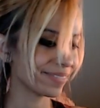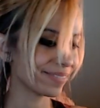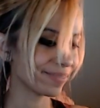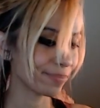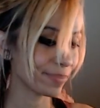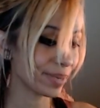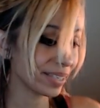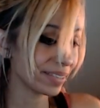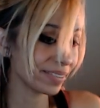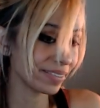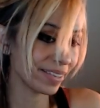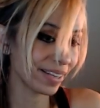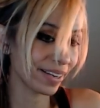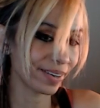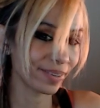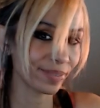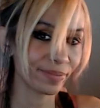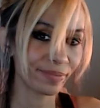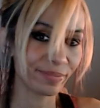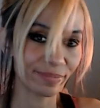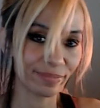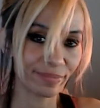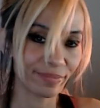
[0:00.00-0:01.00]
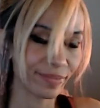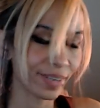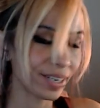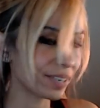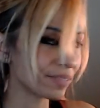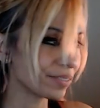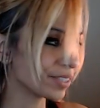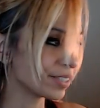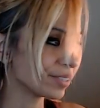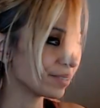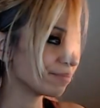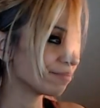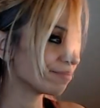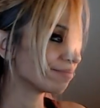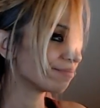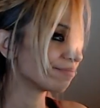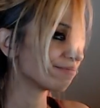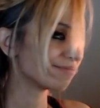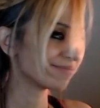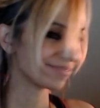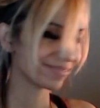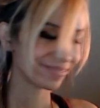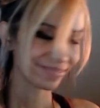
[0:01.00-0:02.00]
But, you know, whatever.
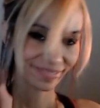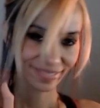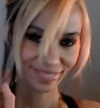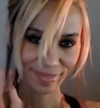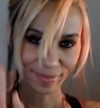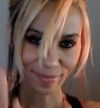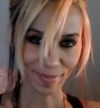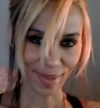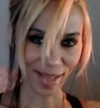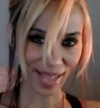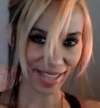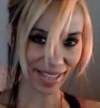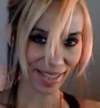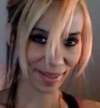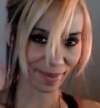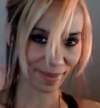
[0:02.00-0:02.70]
Bye.